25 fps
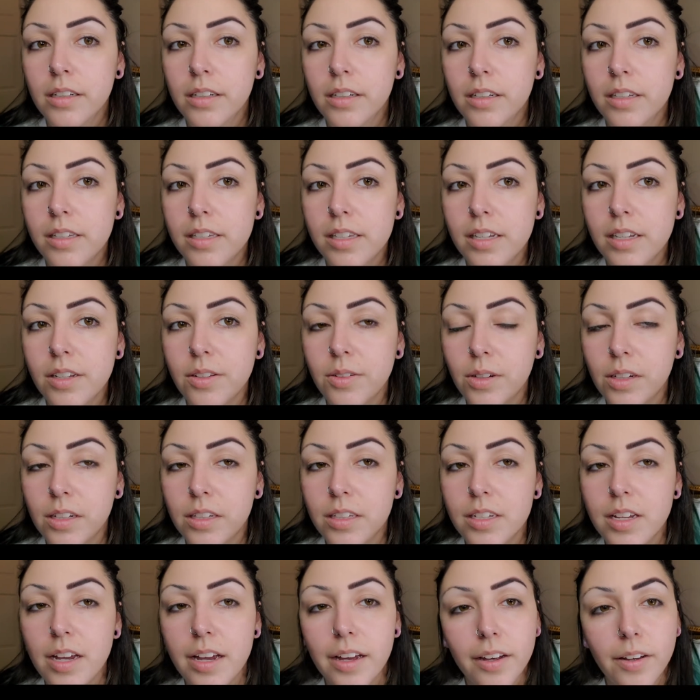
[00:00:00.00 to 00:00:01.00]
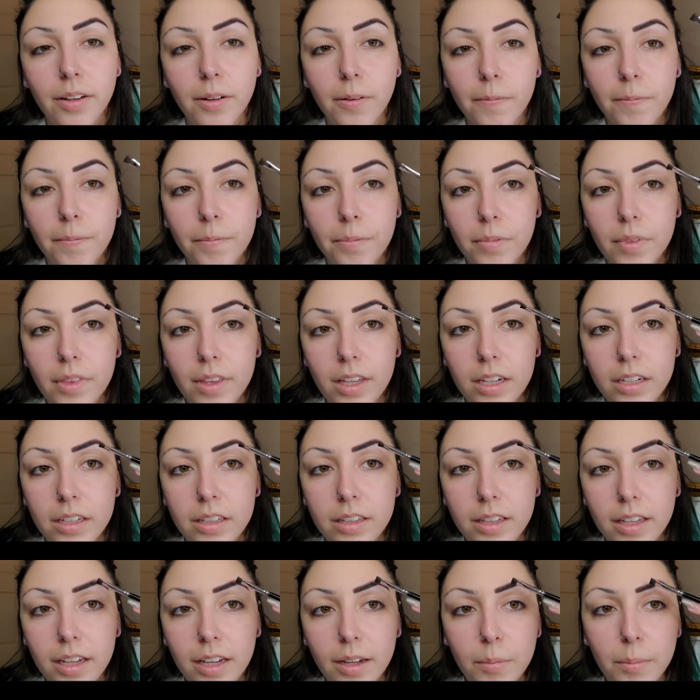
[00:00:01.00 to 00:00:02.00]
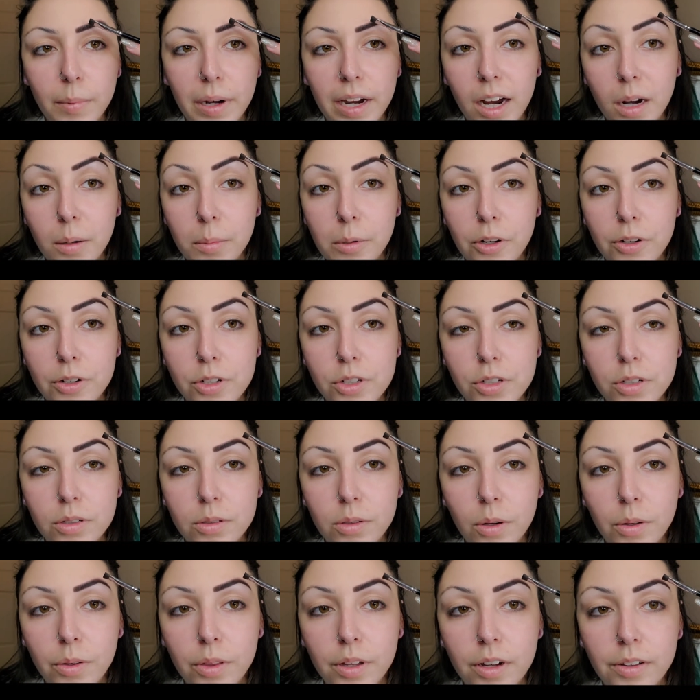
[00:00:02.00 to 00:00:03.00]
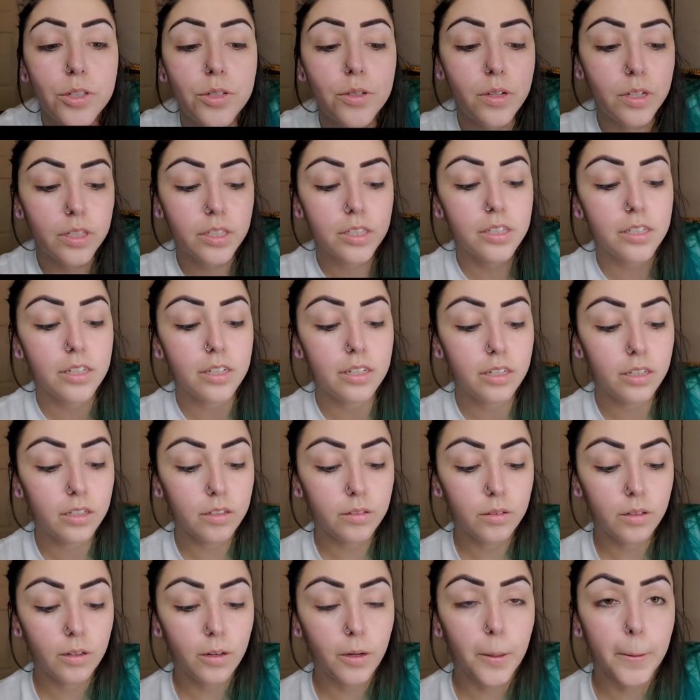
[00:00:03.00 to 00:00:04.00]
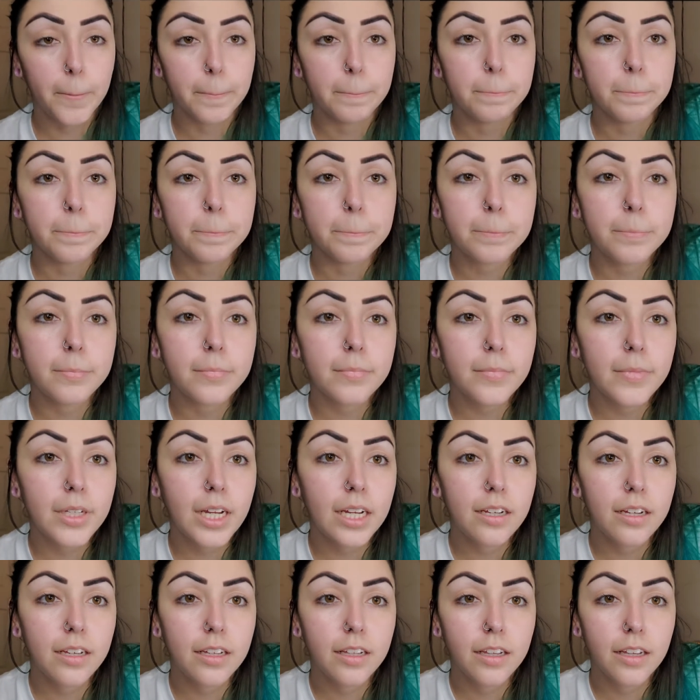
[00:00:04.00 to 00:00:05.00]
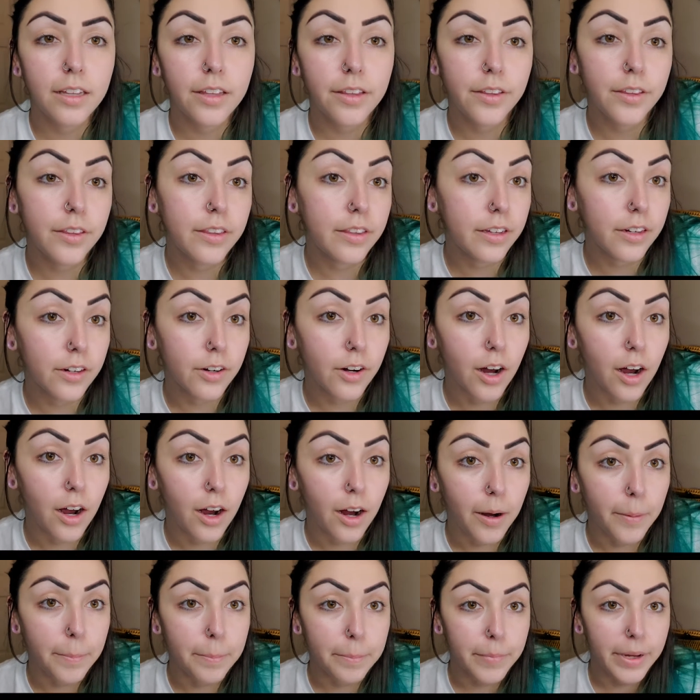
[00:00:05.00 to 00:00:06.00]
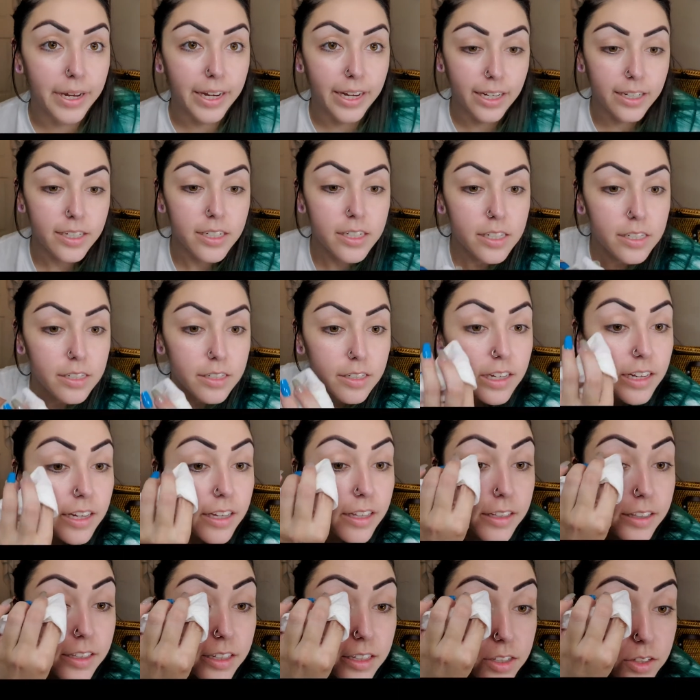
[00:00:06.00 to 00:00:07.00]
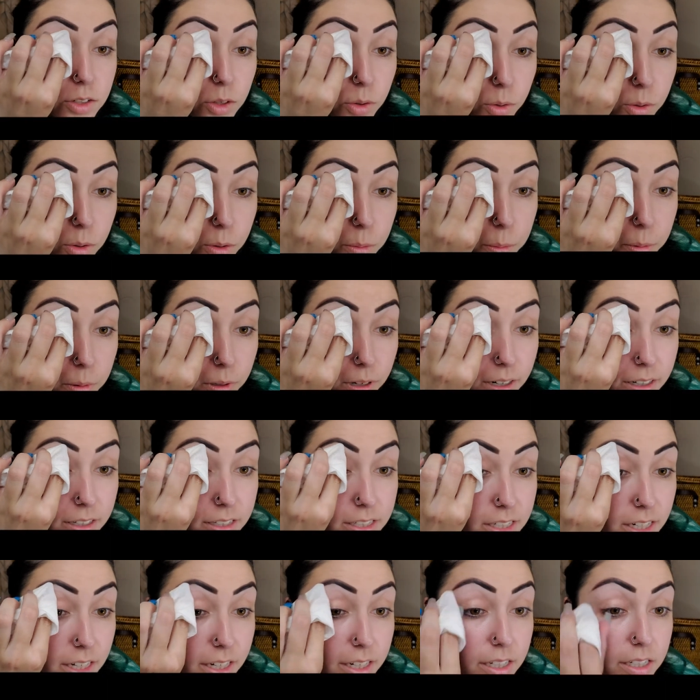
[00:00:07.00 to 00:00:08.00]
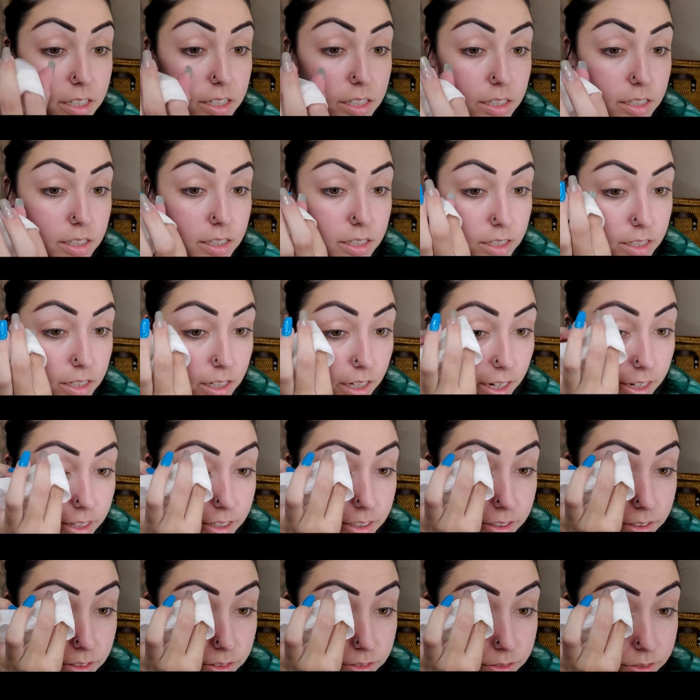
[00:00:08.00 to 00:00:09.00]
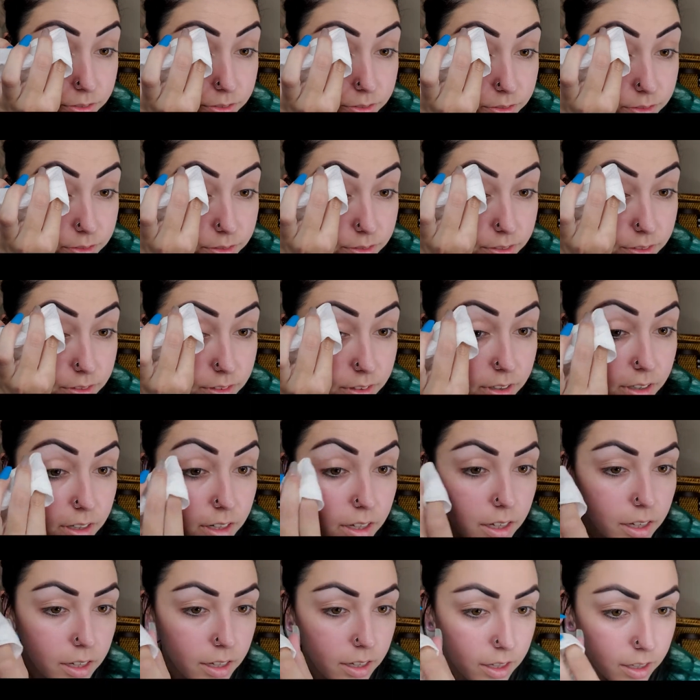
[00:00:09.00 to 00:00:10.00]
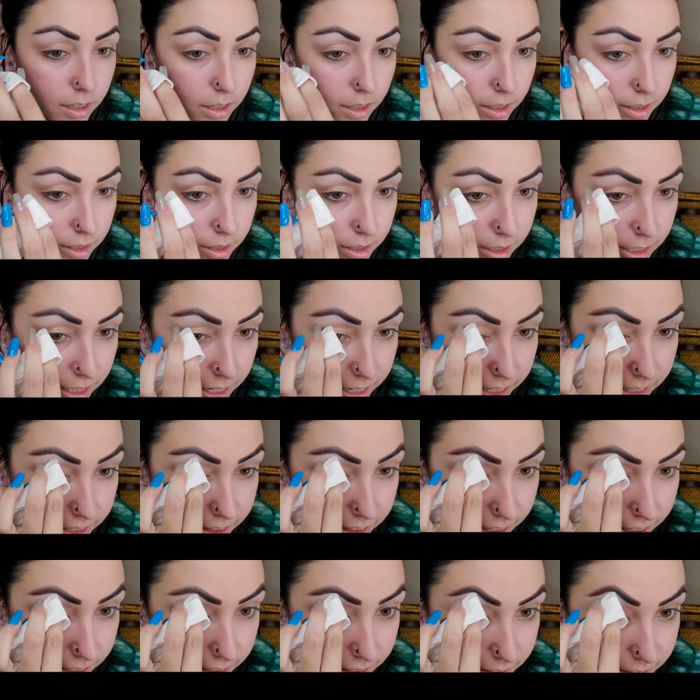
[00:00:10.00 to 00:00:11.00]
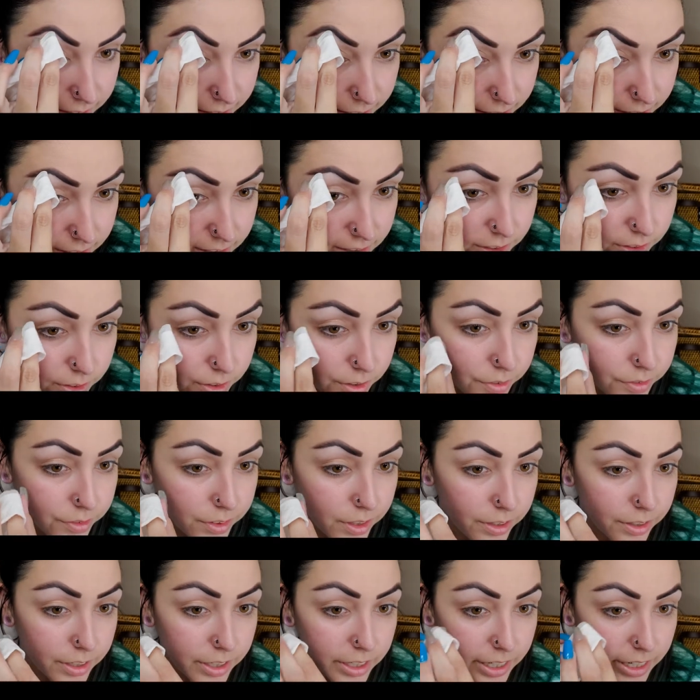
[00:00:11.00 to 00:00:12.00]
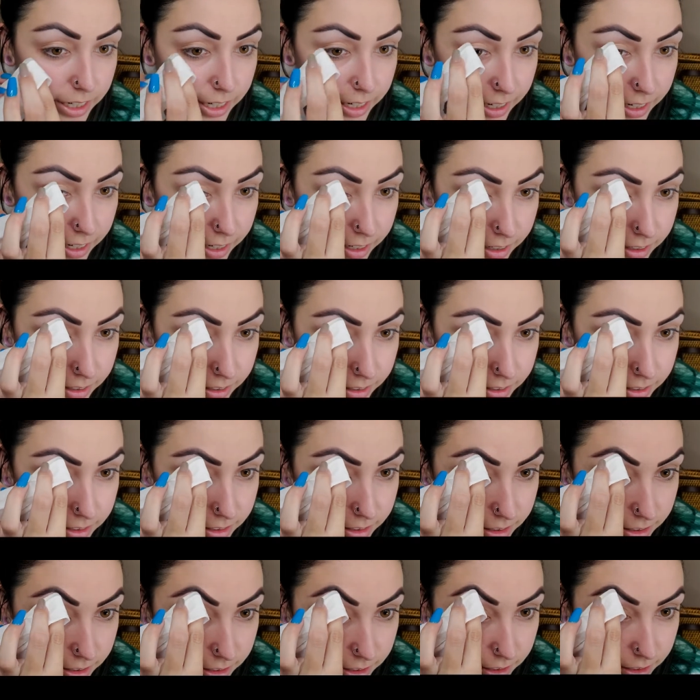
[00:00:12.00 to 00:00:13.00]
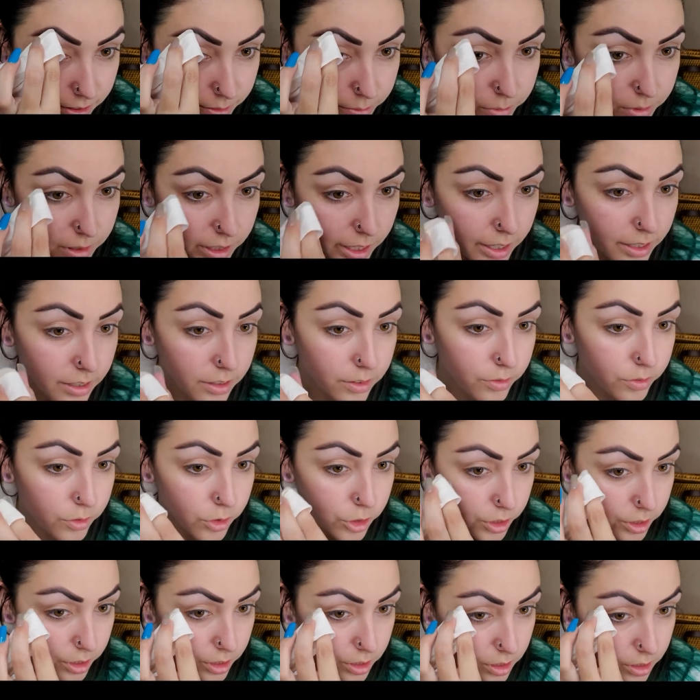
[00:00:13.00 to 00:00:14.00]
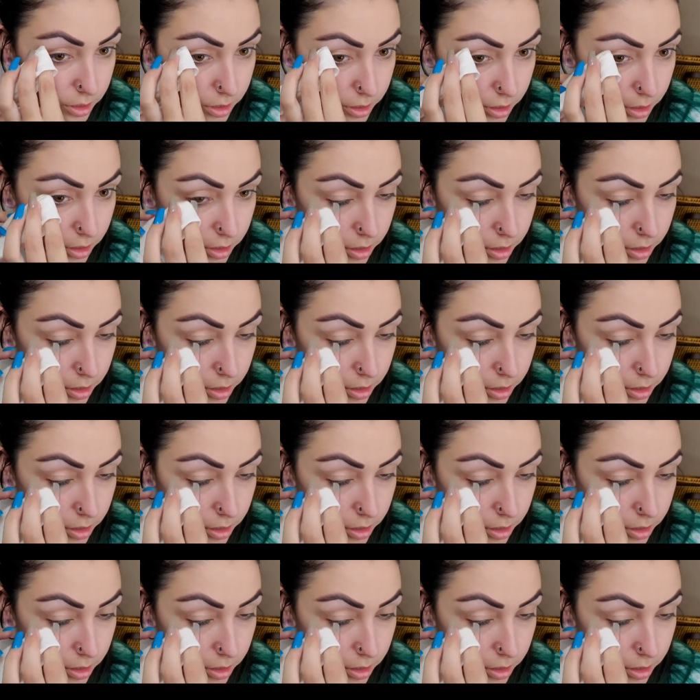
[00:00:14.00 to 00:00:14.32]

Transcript: So you can tell that my eyebrow doesn't grow there. You can see um, they're a hot mess. And this whole process is kind of like that until the very end. I'm uh, kind of just